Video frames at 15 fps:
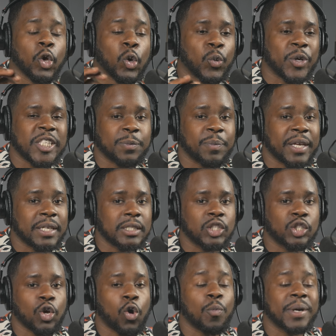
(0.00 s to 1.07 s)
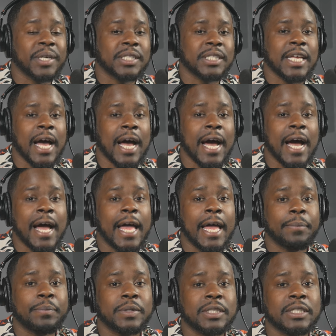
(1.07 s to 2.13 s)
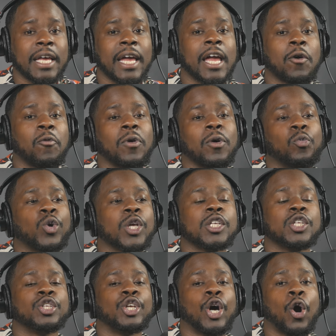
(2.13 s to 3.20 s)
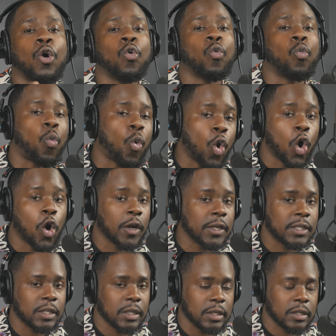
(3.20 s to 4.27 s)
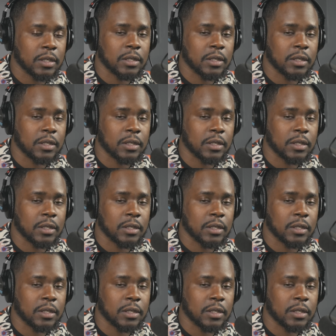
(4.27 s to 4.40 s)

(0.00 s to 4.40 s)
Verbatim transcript: We spend so much time saying what we don't want.